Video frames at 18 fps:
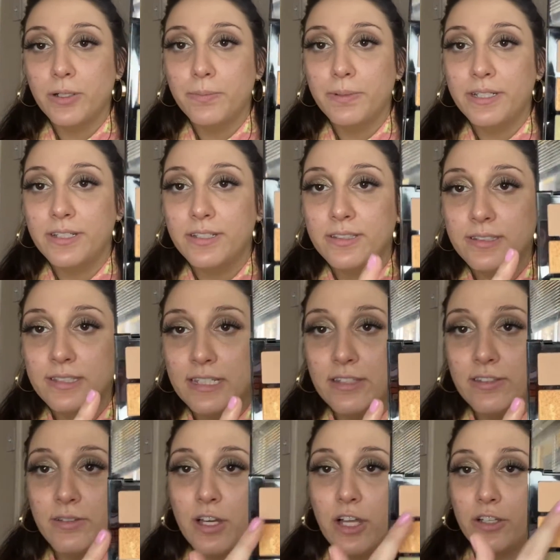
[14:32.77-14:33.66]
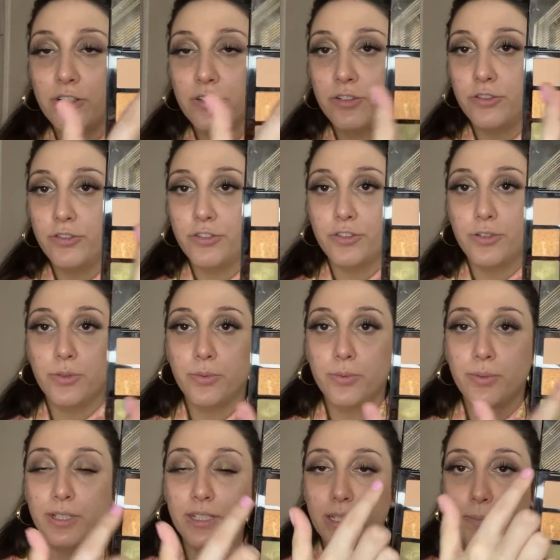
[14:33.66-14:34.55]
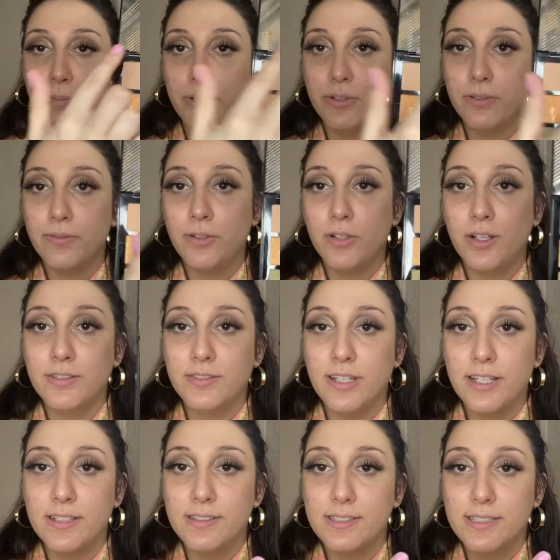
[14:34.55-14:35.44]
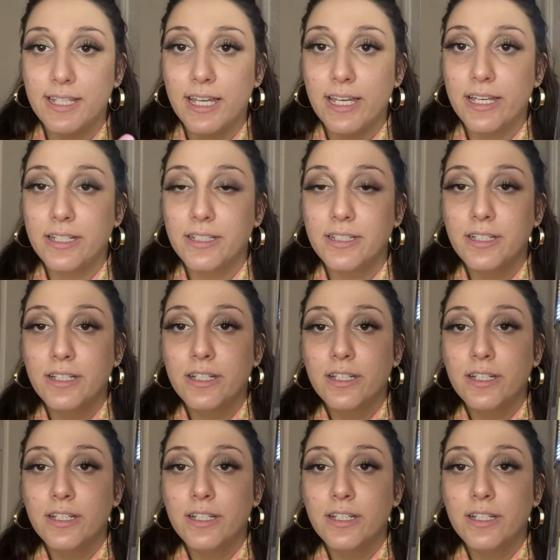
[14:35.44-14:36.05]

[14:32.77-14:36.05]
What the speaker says: because these colors are just really beautiful on tan skin.